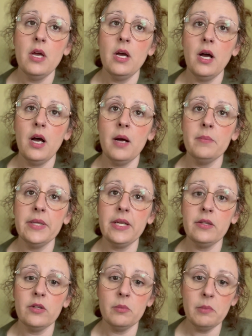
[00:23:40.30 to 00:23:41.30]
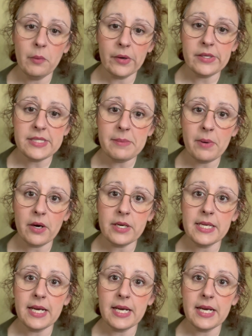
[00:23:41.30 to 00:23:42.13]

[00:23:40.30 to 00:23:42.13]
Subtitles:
like a little Memorial Day party,